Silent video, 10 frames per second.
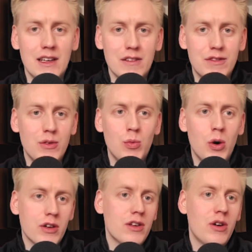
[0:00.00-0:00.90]
If
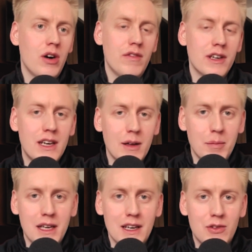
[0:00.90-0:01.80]
one COVID can
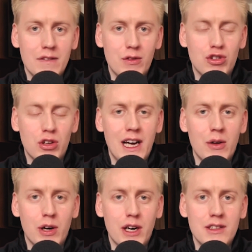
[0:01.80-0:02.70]
mean that you have to shut
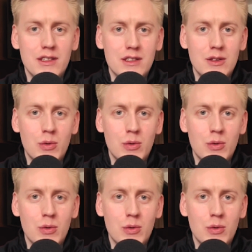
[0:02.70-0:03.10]
down, right?